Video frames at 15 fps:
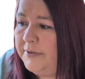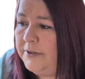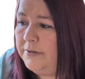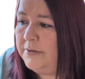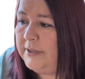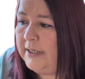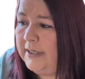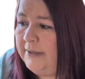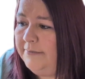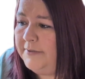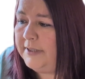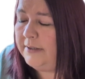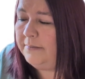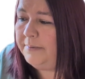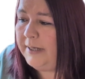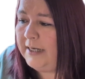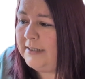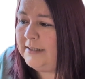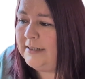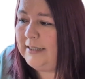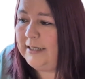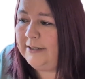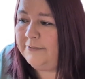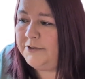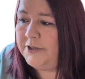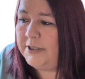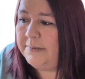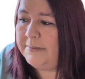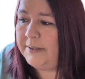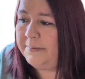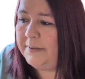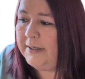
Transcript: videos, live, past live streams.